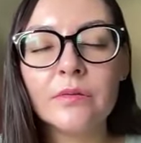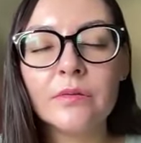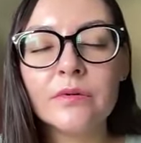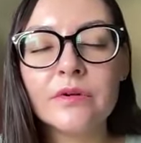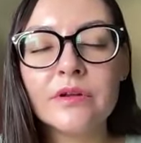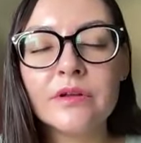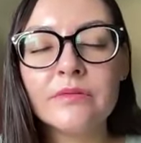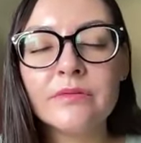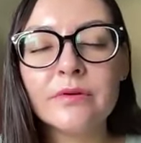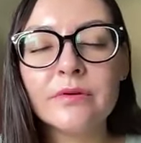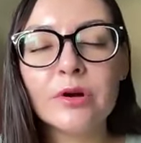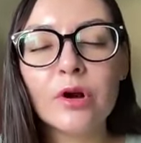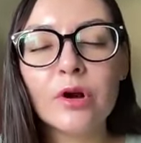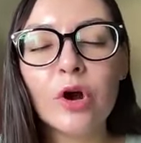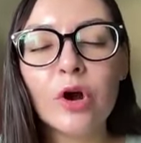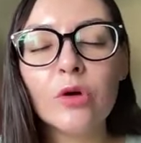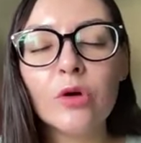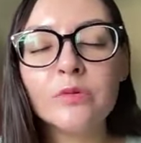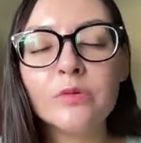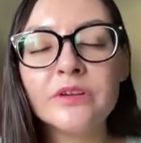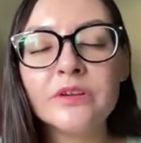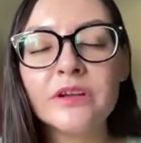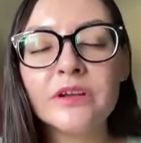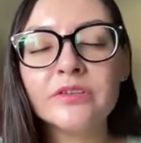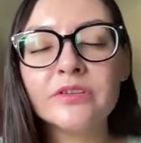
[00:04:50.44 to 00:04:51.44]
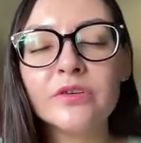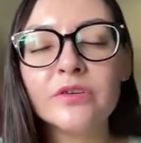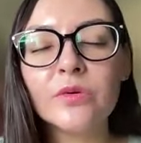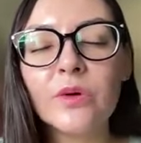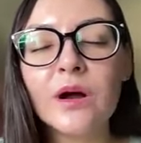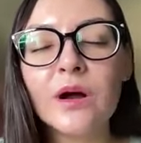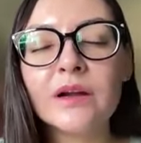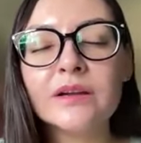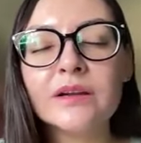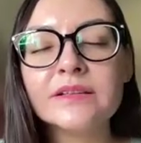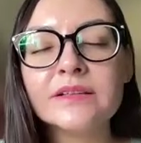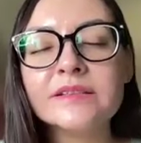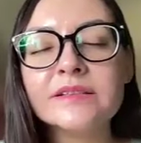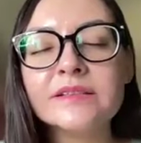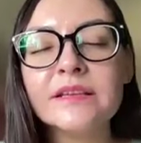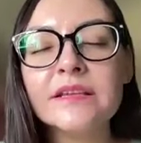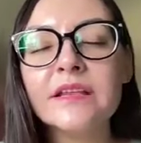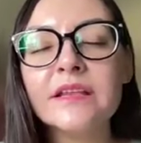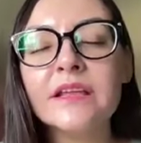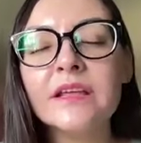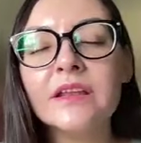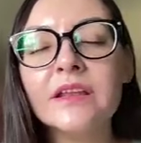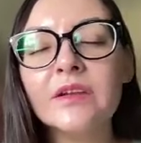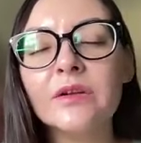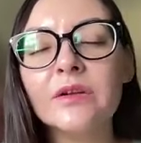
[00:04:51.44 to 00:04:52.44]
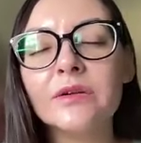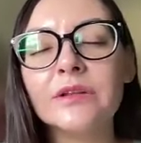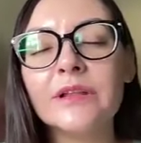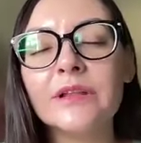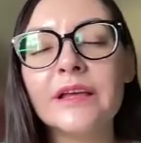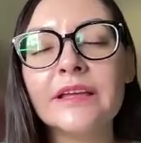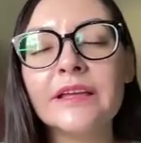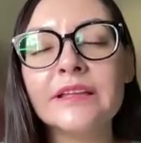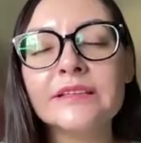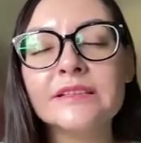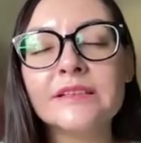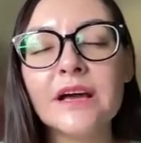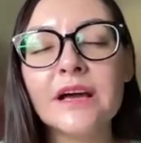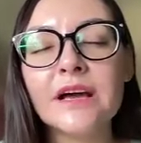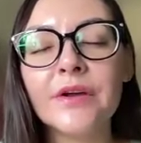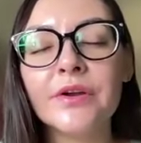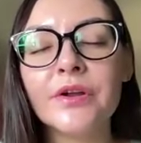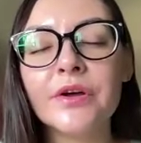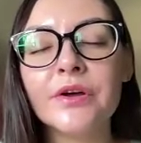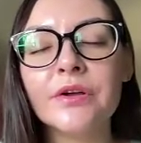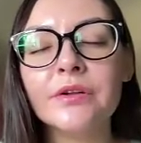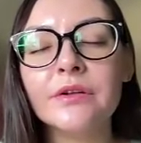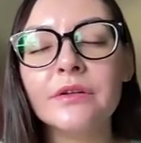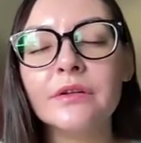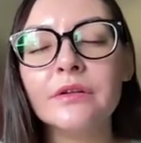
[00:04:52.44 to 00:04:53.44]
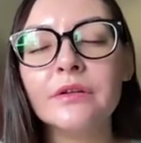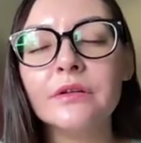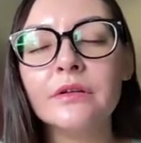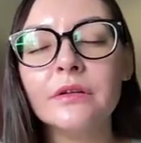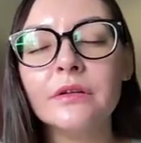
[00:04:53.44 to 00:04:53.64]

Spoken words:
whatever object you are sitting or laying down on.